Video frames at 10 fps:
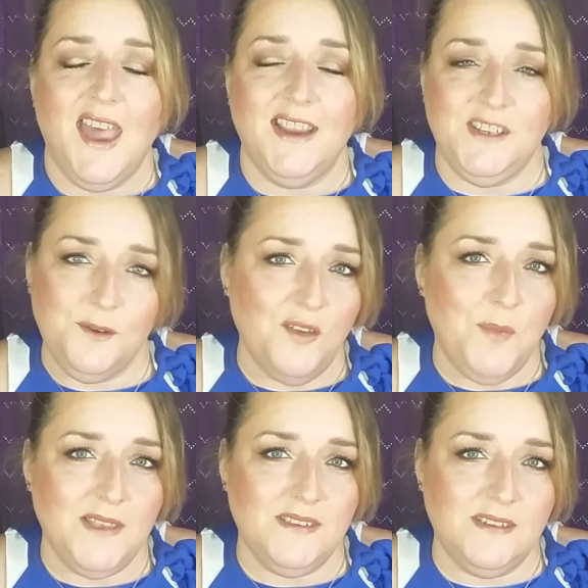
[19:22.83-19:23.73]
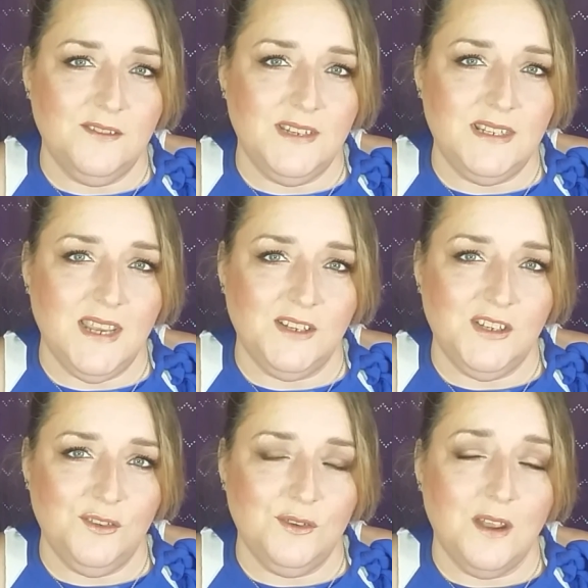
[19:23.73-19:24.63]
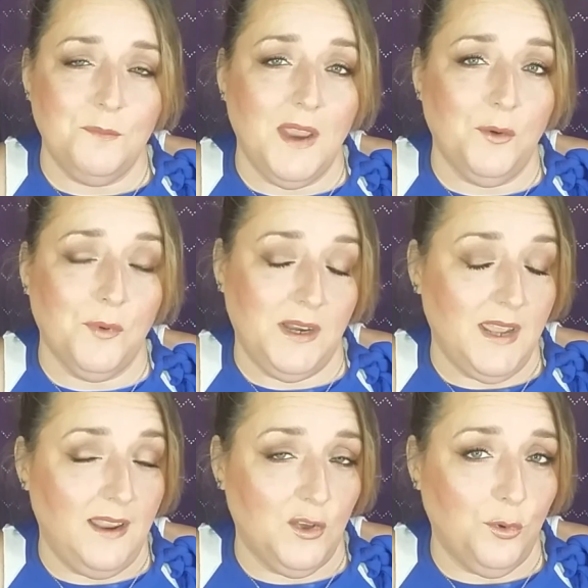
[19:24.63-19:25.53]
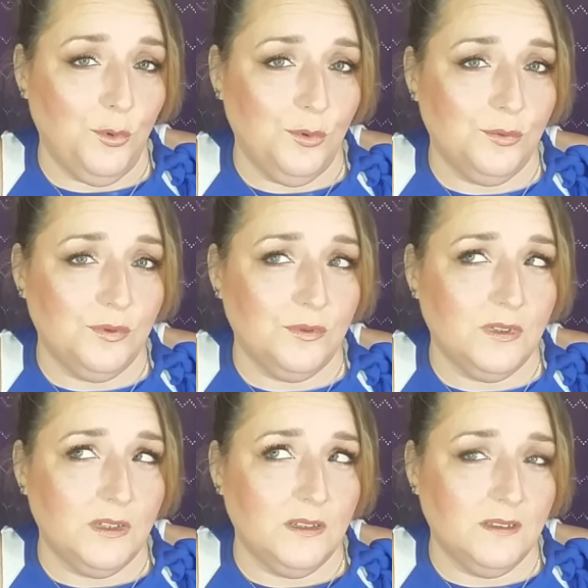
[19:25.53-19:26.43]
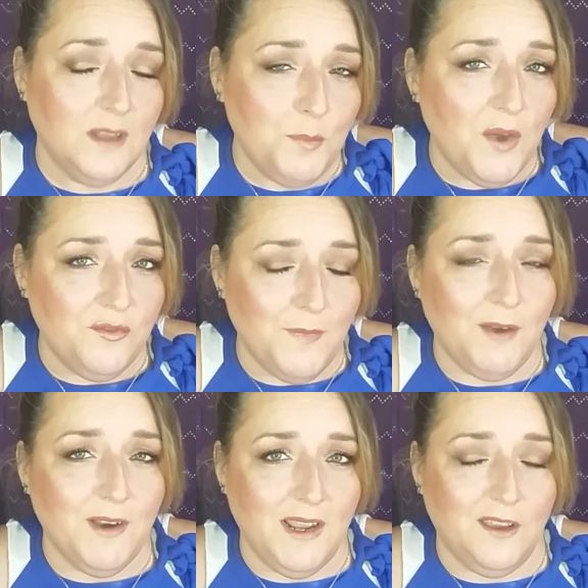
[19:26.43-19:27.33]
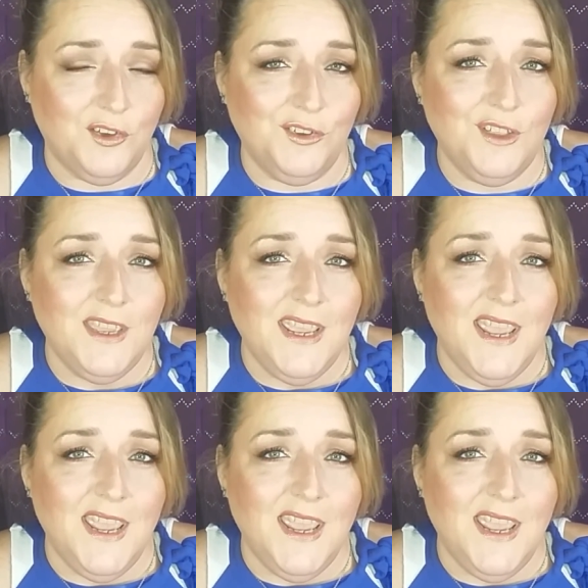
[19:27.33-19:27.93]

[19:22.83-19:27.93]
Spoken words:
I do have positivity tattooed on my right ankle, above my right ankle,